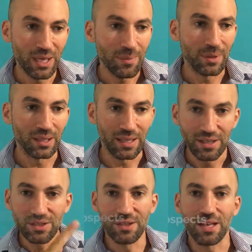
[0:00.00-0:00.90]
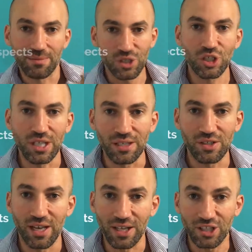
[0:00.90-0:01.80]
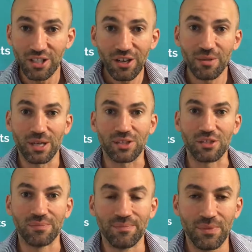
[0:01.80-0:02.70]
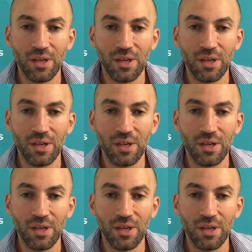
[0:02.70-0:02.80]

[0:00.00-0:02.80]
people into that machine to actually learn about you.